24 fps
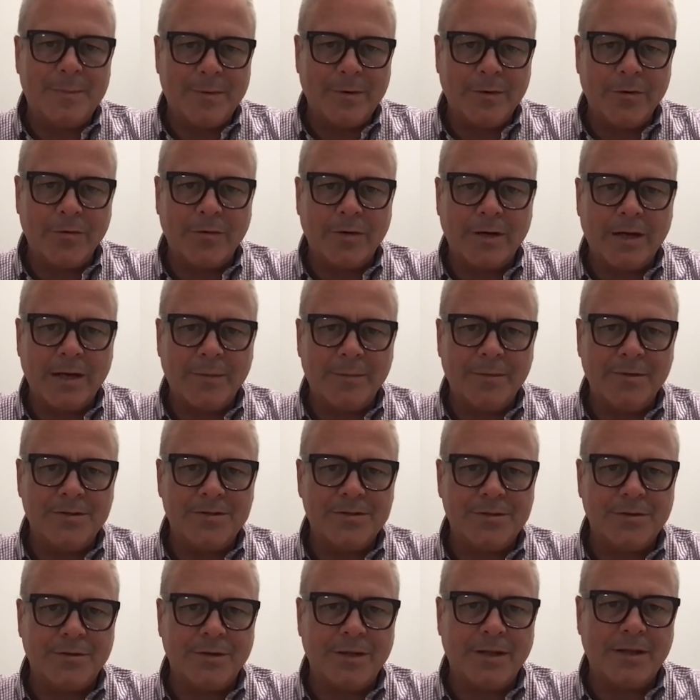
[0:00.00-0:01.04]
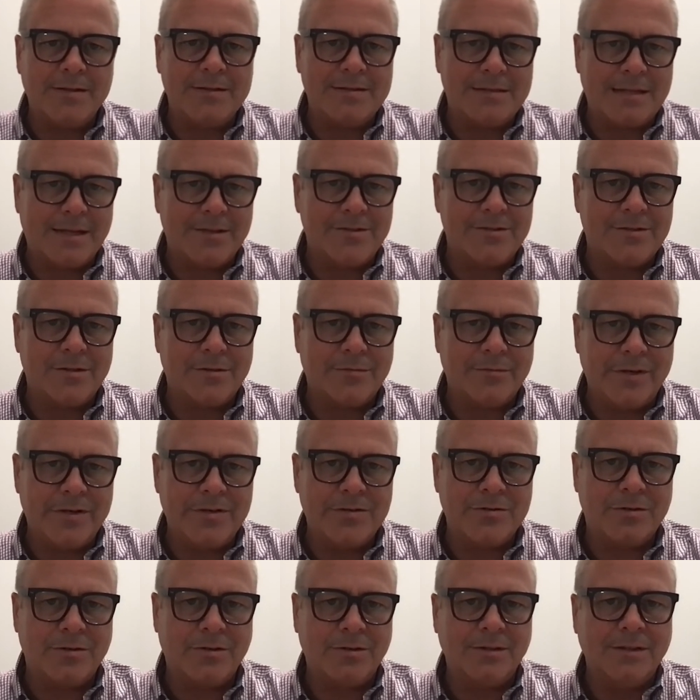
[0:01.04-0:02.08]
program. And so that's that's their
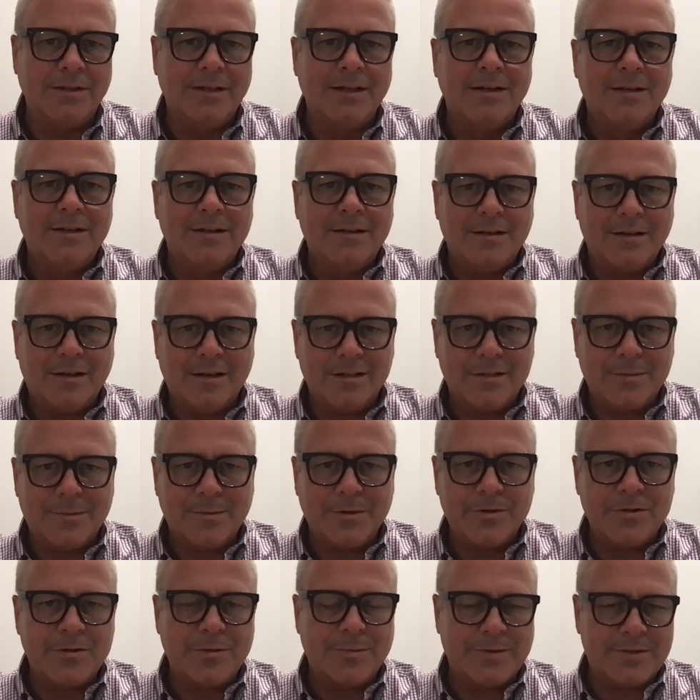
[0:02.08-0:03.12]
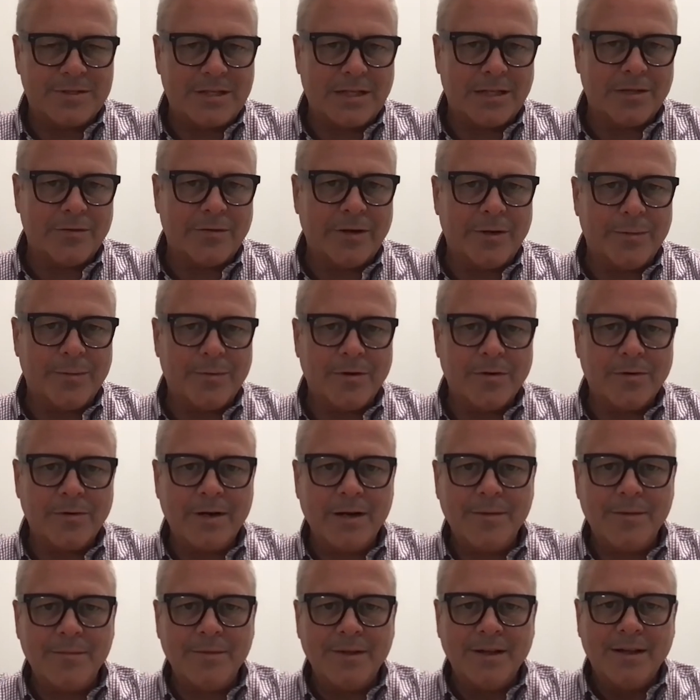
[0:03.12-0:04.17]
regional entrepreneurship accelerator
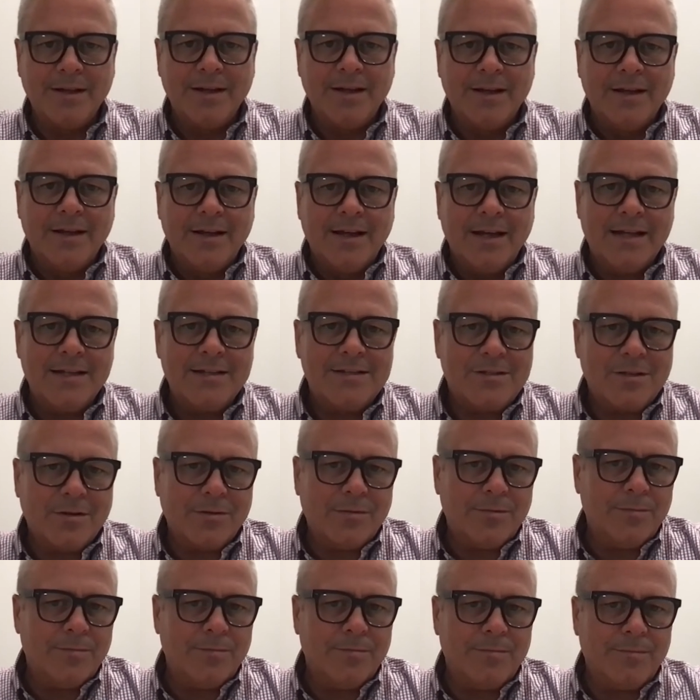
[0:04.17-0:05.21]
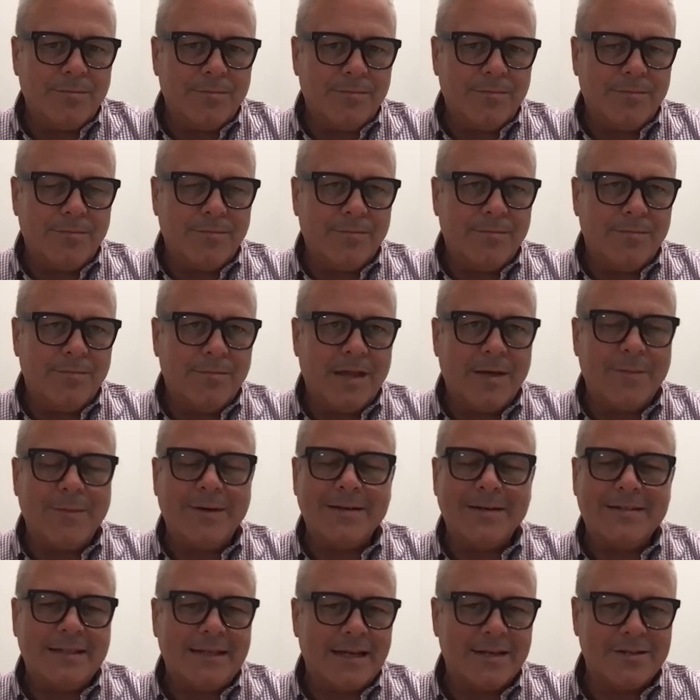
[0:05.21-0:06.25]
program. And so
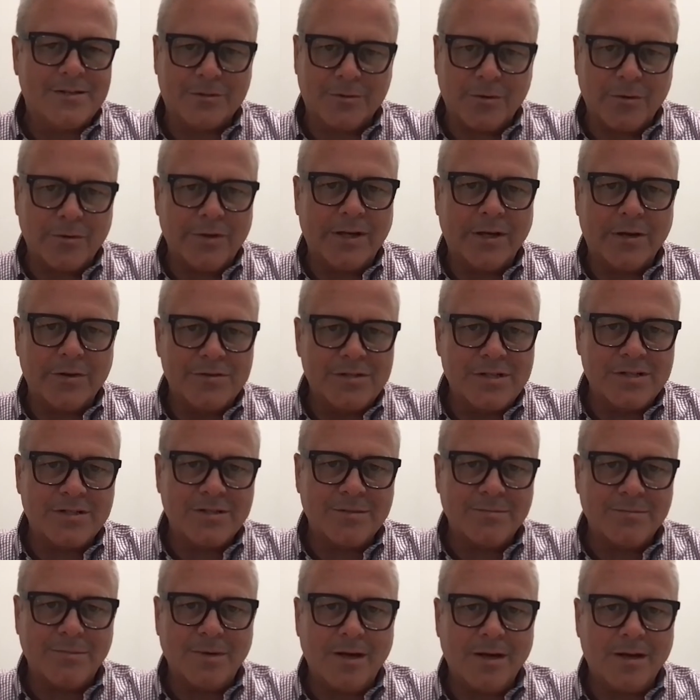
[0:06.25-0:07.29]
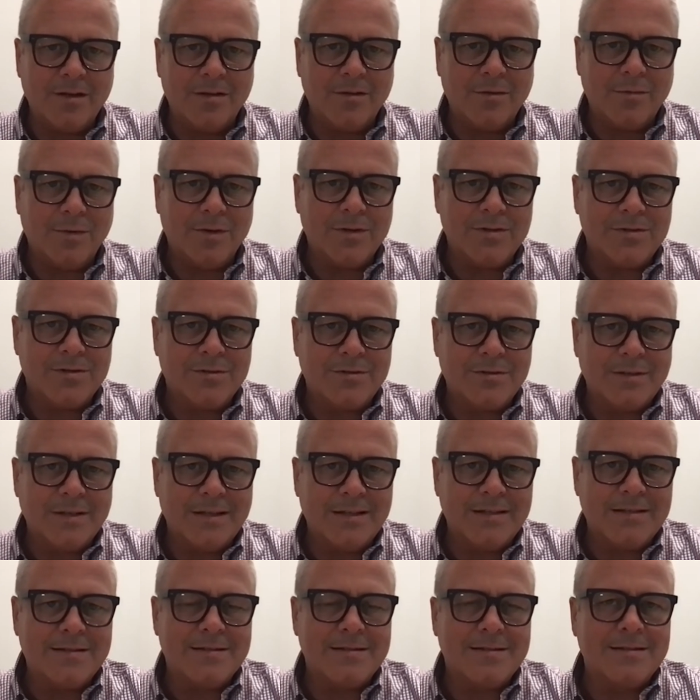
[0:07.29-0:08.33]
MIT has their own ecosystem model, which
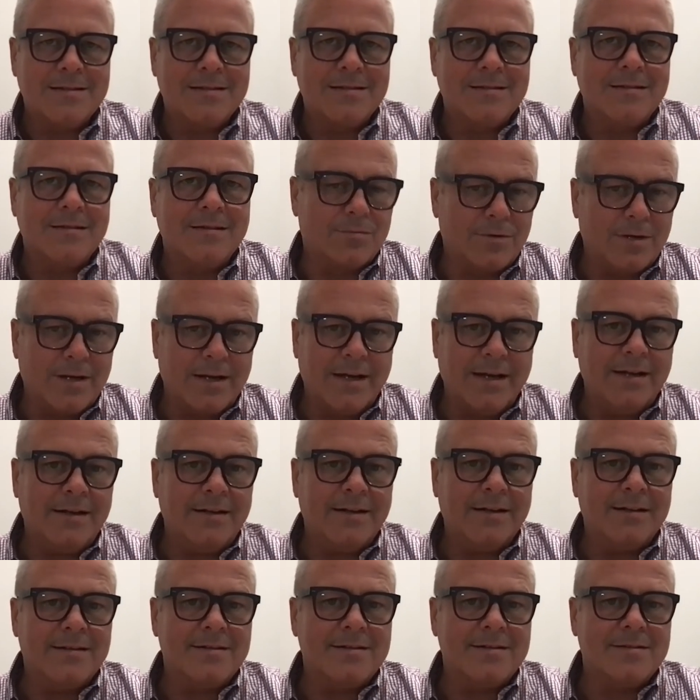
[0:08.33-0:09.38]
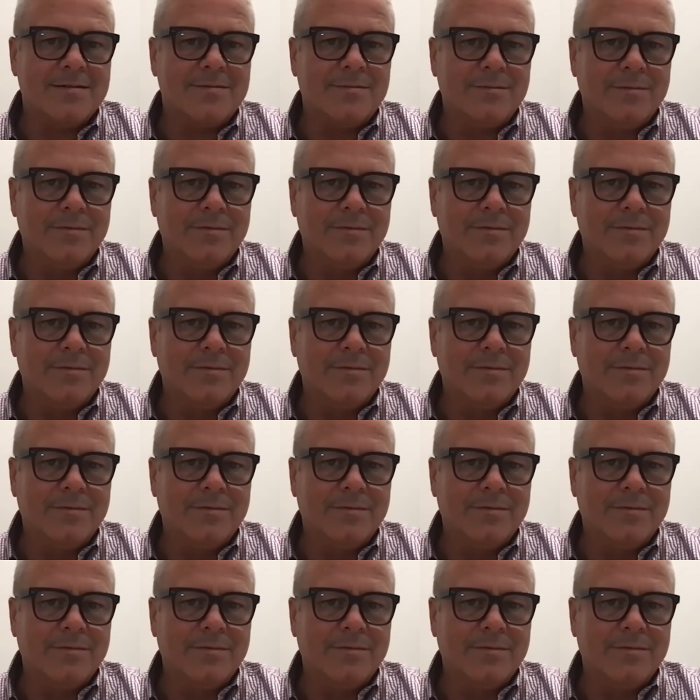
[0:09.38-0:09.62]
is great. It's